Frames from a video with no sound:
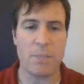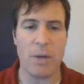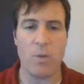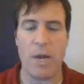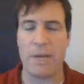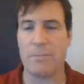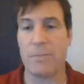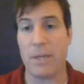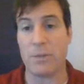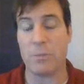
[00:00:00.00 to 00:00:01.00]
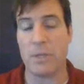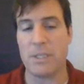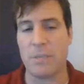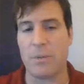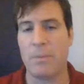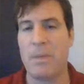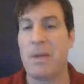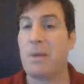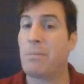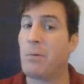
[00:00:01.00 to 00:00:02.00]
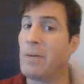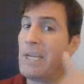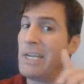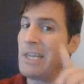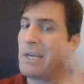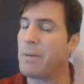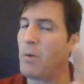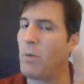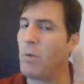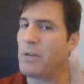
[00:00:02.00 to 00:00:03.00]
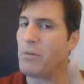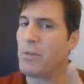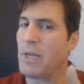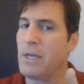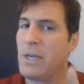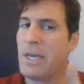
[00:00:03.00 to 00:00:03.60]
by one. That was pretty simple. But we need to think about one other thing,